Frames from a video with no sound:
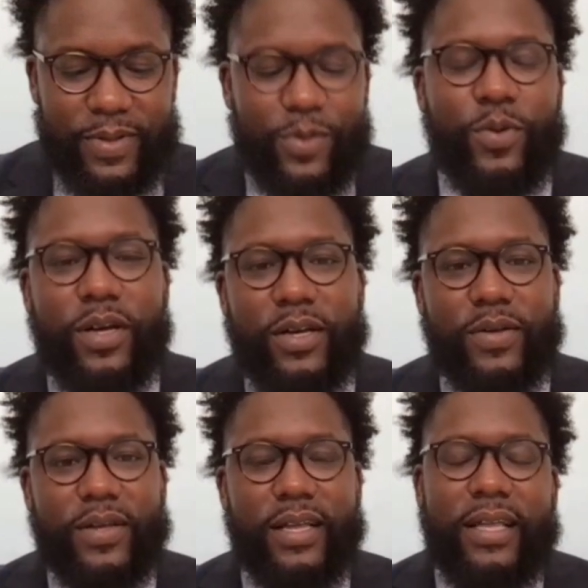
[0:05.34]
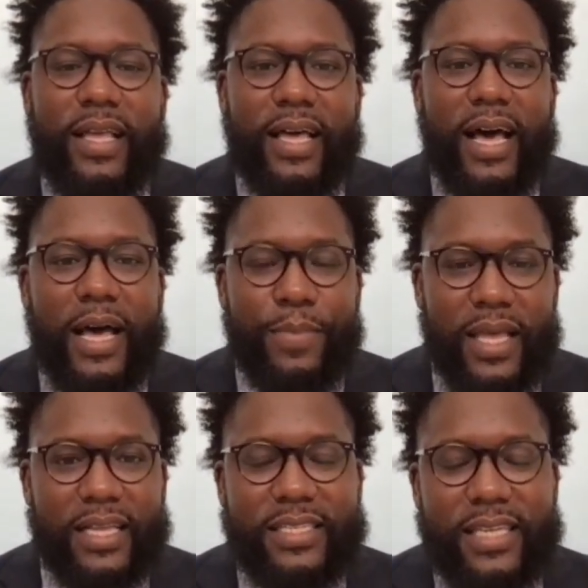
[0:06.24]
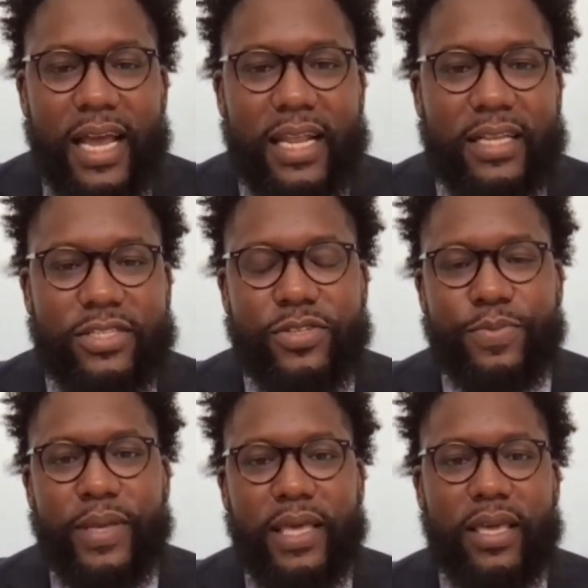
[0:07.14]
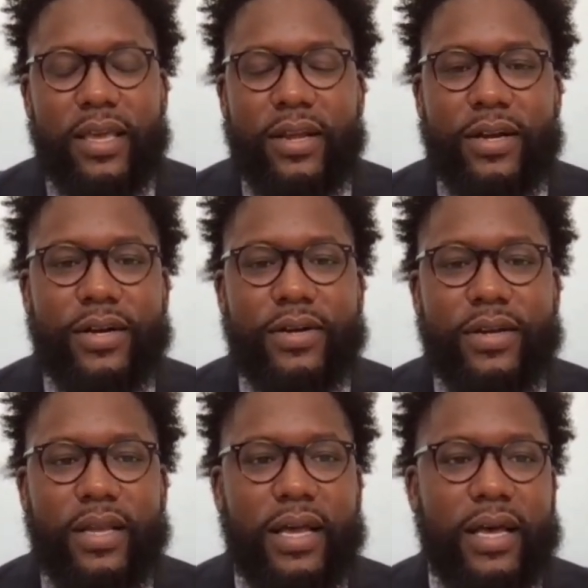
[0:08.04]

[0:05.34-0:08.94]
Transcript: Well, I'm excited to be here